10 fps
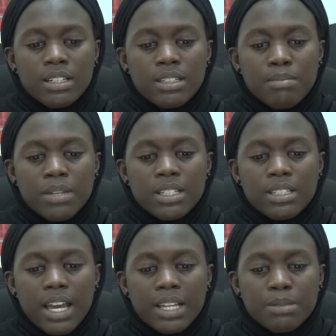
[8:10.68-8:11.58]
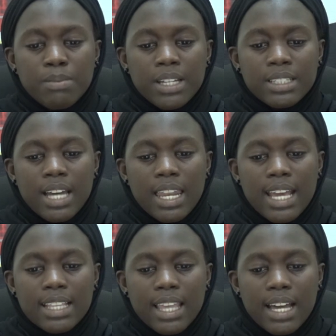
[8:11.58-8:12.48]
The minister explained that
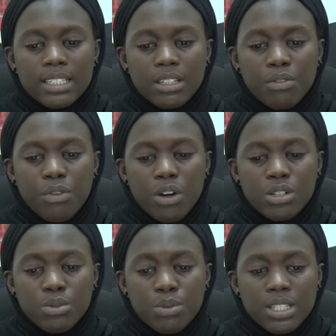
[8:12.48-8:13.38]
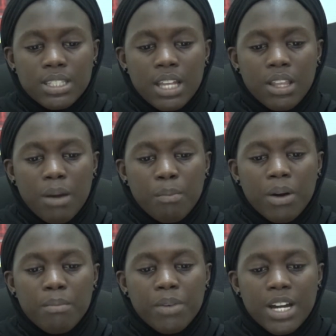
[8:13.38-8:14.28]
a task force was set up
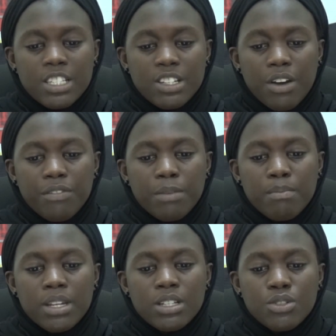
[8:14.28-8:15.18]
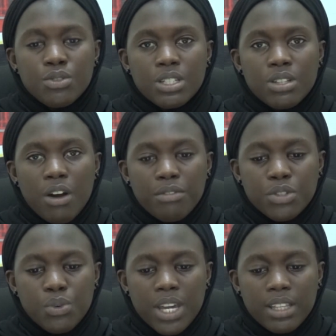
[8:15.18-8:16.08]
comprising of the Ministries of
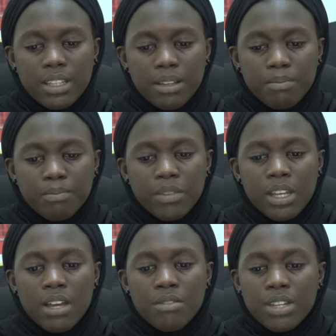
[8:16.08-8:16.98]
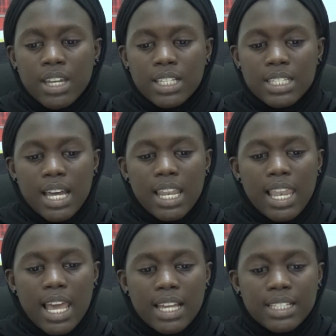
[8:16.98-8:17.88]
Trade, Finance
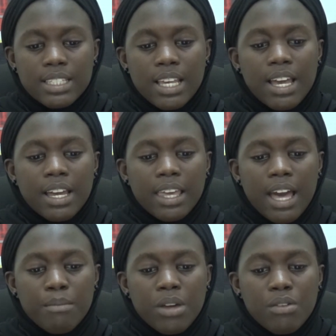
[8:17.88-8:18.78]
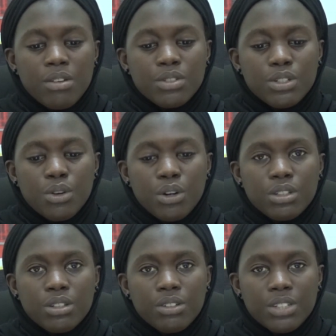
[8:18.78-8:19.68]
and Lands, Gambia Revenue
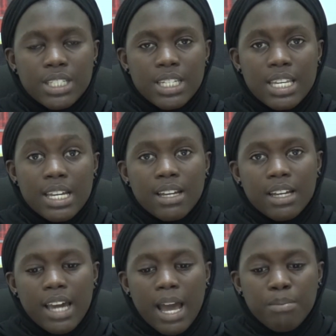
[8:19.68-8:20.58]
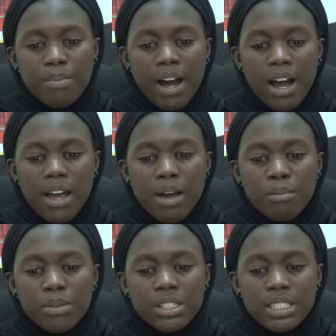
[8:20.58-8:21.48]
Authority, GAIPA,
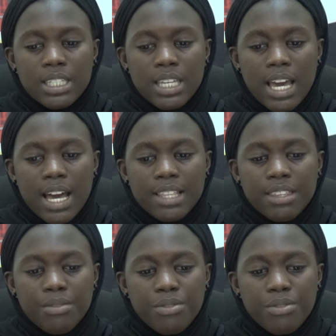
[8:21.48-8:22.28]
Policy and